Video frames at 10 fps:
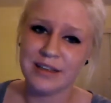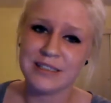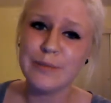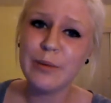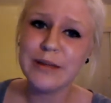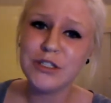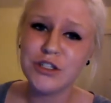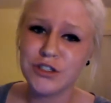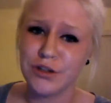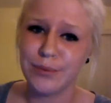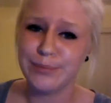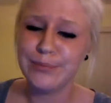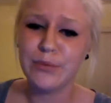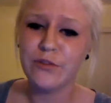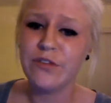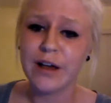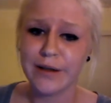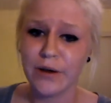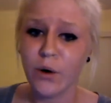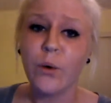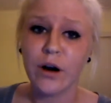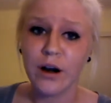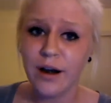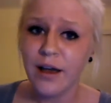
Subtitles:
experimenter to the fucking core.